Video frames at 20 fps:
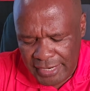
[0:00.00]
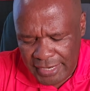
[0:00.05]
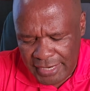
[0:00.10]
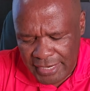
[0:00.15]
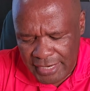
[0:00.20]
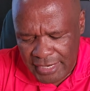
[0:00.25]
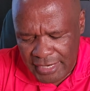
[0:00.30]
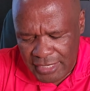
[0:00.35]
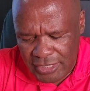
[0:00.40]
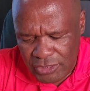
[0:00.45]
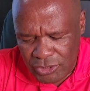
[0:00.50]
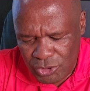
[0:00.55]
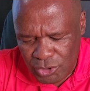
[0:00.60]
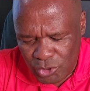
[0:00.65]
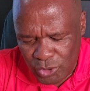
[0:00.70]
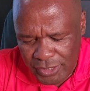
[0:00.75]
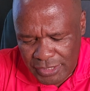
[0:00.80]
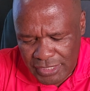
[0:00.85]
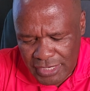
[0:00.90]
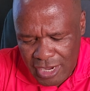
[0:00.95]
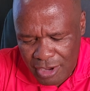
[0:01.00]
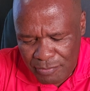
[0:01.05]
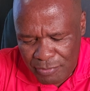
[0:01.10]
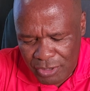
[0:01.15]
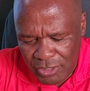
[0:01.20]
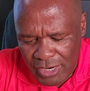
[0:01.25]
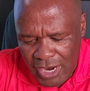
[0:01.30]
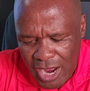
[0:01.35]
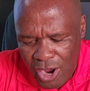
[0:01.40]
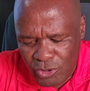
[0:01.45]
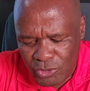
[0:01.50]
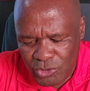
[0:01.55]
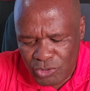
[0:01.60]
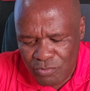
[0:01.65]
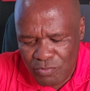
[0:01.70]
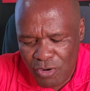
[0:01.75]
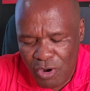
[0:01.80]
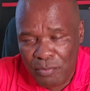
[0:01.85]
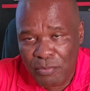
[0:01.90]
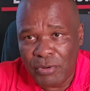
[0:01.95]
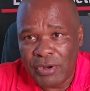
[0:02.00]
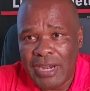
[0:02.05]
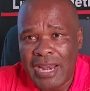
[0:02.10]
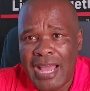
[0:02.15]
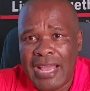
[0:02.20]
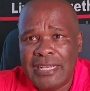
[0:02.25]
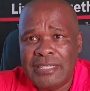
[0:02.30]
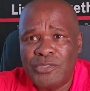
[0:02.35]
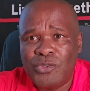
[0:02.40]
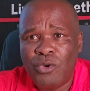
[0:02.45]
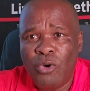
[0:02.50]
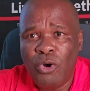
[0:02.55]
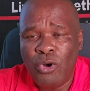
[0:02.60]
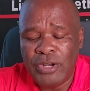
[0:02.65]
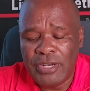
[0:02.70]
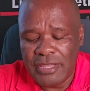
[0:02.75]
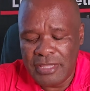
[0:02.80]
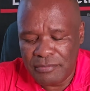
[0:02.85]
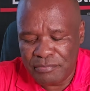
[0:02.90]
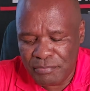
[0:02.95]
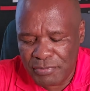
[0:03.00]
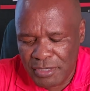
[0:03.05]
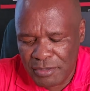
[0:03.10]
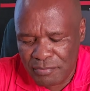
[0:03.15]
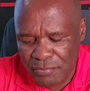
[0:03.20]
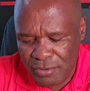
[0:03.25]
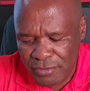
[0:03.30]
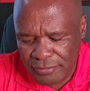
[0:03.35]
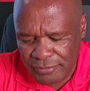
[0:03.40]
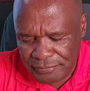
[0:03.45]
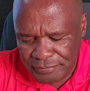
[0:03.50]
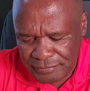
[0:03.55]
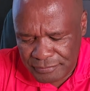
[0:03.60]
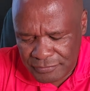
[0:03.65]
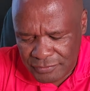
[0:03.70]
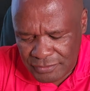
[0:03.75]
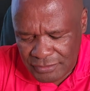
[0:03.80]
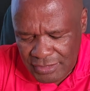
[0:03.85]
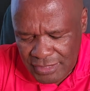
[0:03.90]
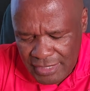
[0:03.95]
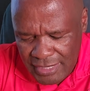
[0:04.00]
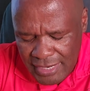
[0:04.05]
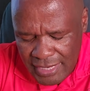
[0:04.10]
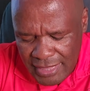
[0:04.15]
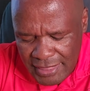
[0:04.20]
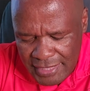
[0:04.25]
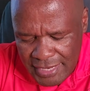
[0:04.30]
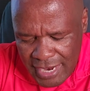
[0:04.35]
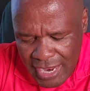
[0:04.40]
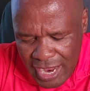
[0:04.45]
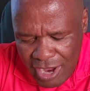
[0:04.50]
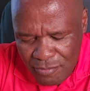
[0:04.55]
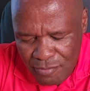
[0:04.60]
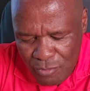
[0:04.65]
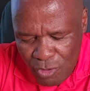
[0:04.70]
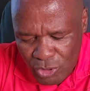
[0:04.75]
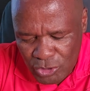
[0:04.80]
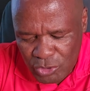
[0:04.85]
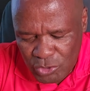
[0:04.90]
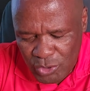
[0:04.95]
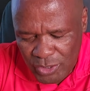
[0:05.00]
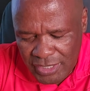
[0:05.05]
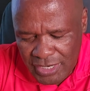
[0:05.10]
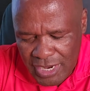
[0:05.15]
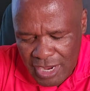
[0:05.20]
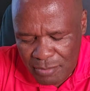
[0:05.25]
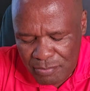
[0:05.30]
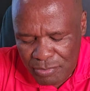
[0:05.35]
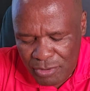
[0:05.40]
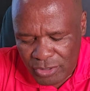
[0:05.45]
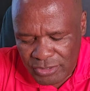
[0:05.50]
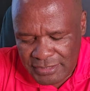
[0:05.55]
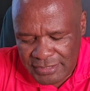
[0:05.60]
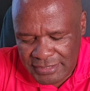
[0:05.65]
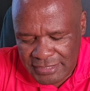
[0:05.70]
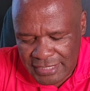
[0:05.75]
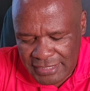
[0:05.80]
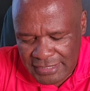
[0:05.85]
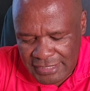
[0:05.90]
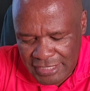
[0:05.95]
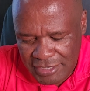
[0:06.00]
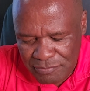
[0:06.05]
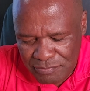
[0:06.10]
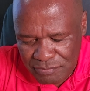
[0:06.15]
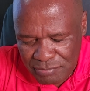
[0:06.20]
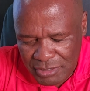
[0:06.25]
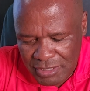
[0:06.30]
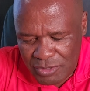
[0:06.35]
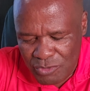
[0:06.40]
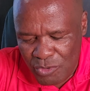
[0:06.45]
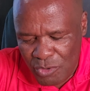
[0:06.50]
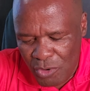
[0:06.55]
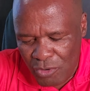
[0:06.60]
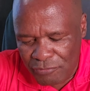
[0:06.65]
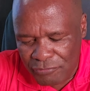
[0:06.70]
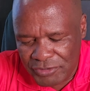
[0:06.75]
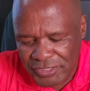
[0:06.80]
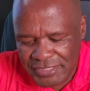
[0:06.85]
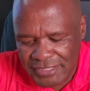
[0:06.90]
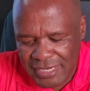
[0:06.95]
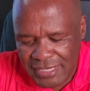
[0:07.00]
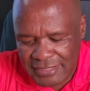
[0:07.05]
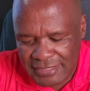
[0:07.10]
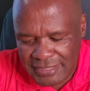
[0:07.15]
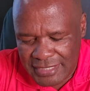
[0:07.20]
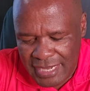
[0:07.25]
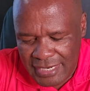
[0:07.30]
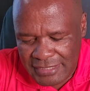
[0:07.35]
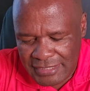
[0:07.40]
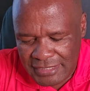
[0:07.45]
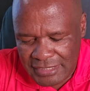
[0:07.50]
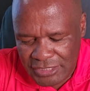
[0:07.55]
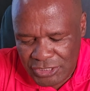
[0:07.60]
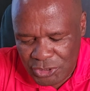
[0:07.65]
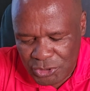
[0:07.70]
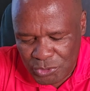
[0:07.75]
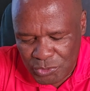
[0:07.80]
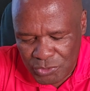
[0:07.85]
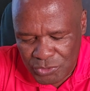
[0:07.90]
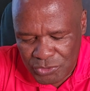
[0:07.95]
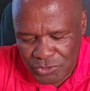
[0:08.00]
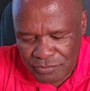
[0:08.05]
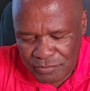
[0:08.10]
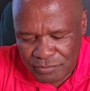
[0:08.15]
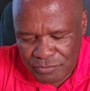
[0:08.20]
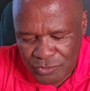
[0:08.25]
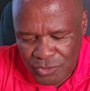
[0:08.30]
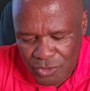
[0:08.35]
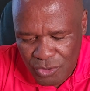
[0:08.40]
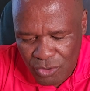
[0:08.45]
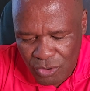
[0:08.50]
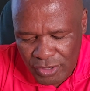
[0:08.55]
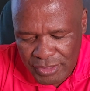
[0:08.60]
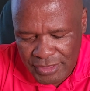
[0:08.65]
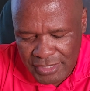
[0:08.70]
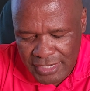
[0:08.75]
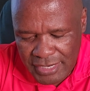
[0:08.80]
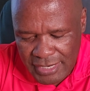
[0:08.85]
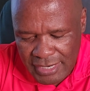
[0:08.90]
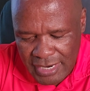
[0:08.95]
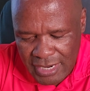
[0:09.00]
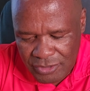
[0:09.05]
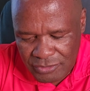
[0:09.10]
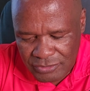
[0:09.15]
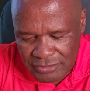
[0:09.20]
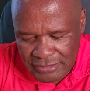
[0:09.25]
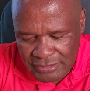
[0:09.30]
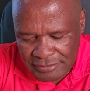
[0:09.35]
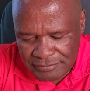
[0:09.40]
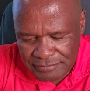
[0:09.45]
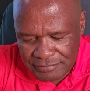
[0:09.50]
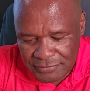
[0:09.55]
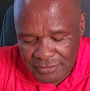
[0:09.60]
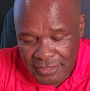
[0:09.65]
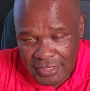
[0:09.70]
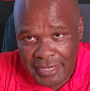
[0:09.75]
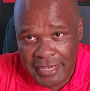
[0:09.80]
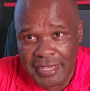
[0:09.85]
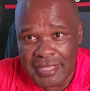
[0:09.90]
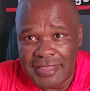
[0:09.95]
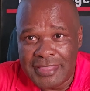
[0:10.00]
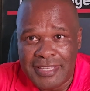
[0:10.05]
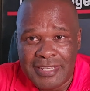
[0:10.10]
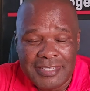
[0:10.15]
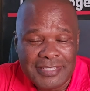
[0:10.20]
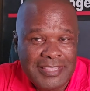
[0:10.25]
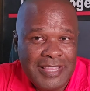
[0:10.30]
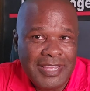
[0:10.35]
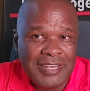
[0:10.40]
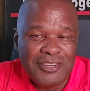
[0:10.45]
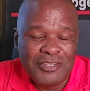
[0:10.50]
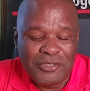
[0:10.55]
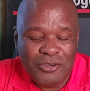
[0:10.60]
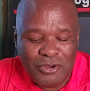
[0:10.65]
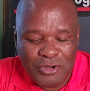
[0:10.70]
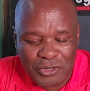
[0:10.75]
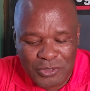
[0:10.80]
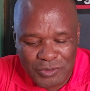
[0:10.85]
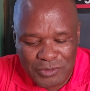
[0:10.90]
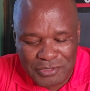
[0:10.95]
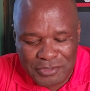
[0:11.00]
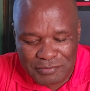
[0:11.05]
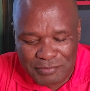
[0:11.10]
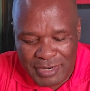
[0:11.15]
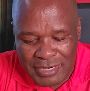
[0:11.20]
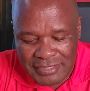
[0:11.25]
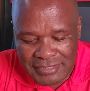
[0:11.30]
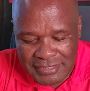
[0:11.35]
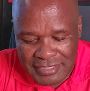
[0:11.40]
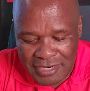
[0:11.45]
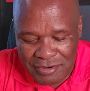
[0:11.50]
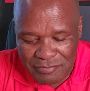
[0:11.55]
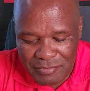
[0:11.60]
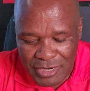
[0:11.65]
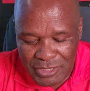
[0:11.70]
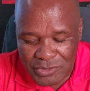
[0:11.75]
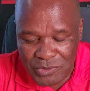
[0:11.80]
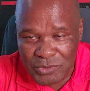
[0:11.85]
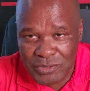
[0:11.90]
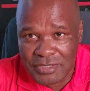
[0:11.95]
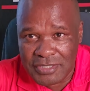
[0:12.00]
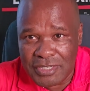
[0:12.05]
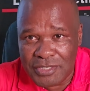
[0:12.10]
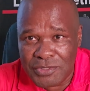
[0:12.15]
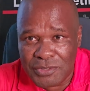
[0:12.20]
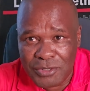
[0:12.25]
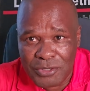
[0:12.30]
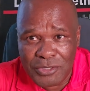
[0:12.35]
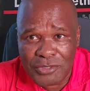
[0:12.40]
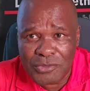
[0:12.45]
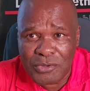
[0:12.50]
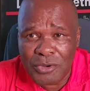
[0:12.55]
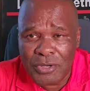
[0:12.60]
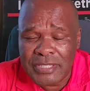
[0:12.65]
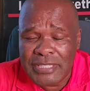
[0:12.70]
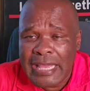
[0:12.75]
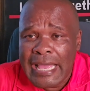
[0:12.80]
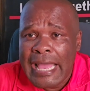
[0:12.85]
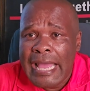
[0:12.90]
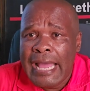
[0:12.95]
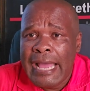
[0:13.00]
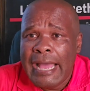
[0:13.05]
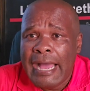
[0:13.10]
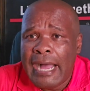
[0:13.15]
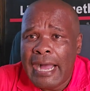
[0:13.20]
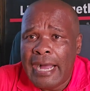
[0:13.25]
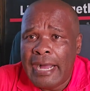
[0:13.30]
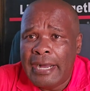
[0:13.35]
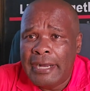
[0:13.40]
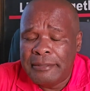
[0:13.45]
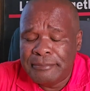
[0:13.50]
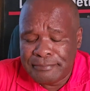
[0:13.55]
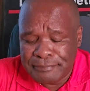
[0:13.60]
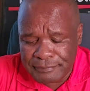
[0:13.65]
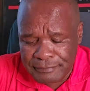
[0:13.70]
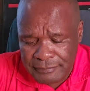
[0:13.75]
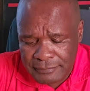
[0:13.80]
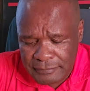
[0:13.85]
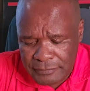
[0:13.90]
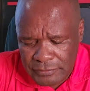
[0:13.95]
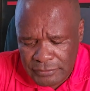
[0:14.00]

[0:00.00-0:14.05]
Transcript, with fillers: uh, talking about how to mobilize all the people. They are more talking about ZEP or visas that issues on the ground is then concludes by saying my two cents, close quote. Um,